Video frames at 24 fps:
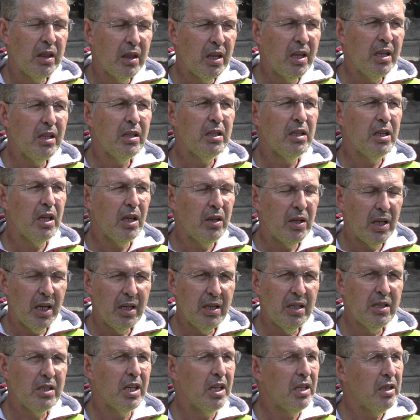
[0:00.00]
think
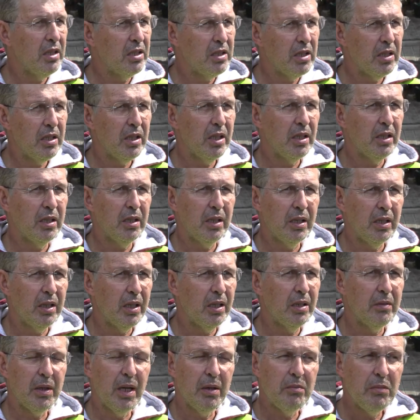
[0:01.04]
he changed. Uh,
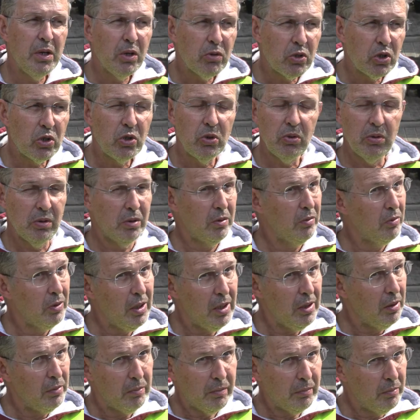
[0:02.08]
I, am not sure
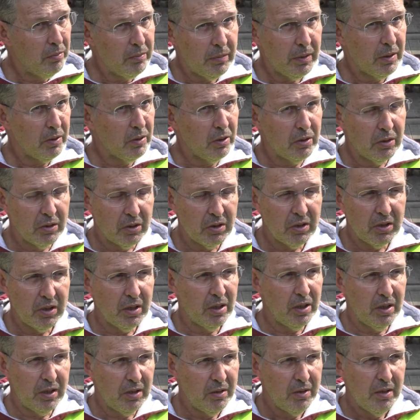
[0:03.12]
really, because
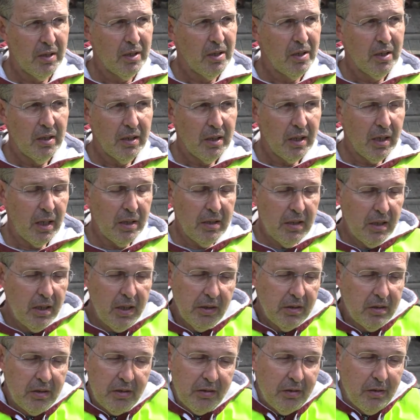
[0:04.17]
uh, I
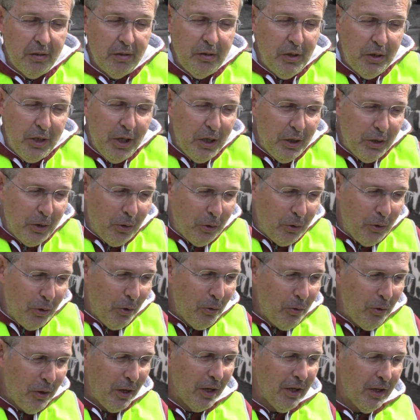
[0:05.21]
just only
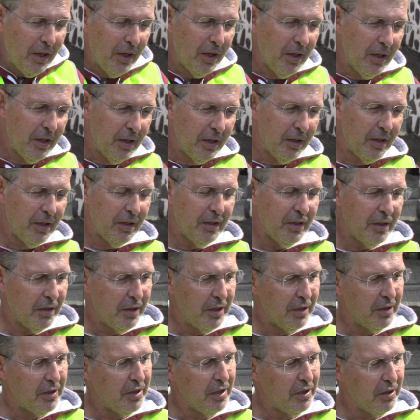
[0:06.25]
know the, the,
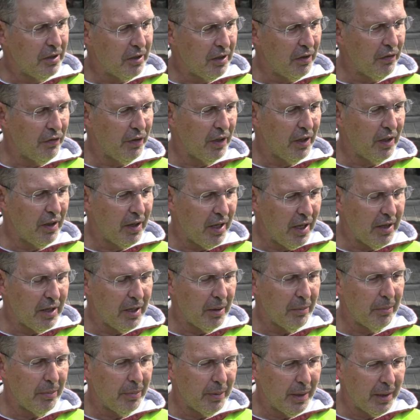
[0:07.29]
the, scientific
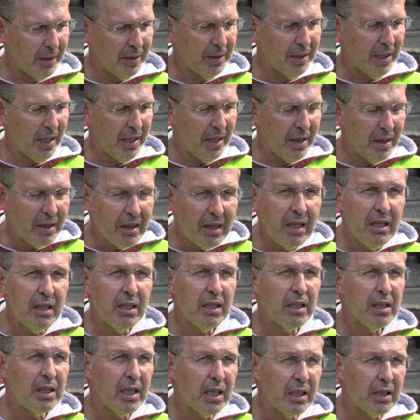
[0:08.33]
data. But I think
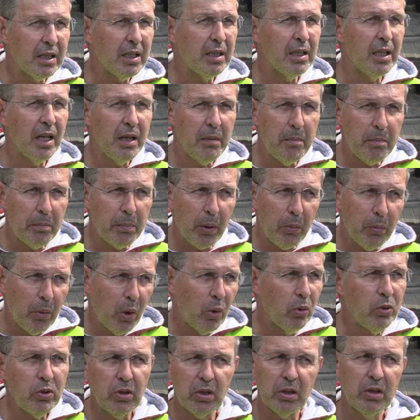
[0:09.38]
that they
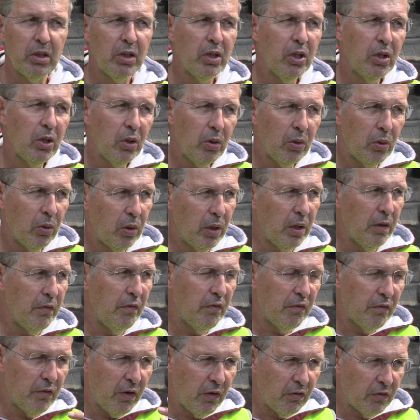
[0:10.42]
promote
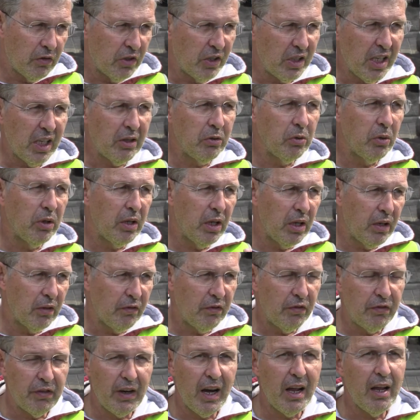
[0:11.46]
in, on Saturday
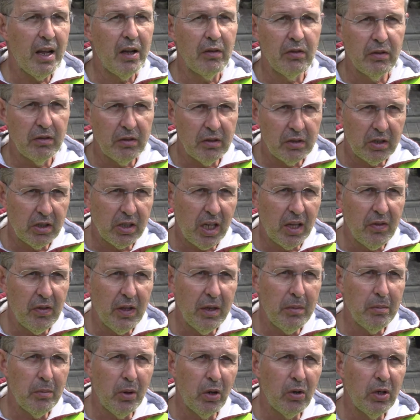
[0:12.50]
and Friday, on
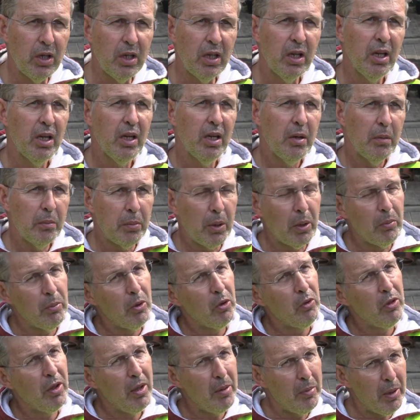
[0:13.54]
Sunday morning
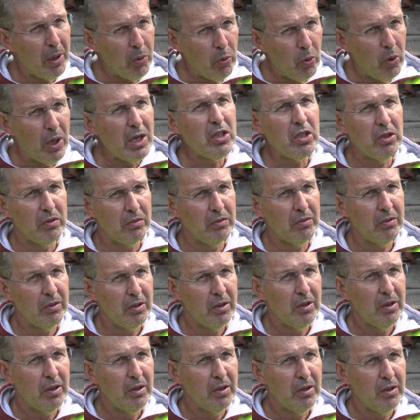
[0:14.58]
promote the evacuation
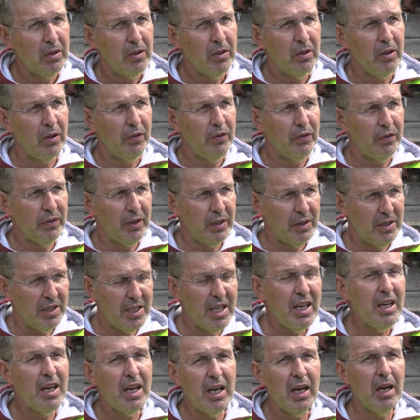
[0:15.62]
of uh,
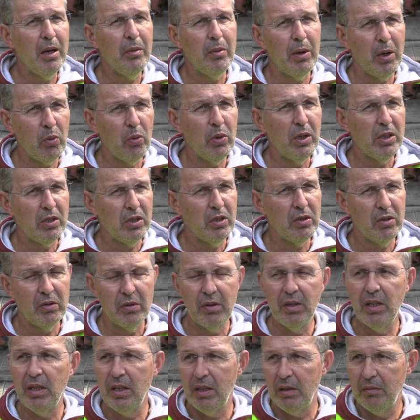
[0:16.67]
general evacuation
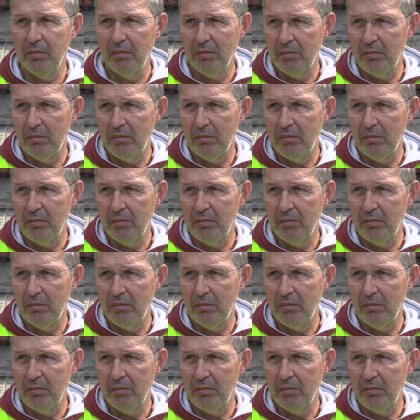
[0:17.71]
of the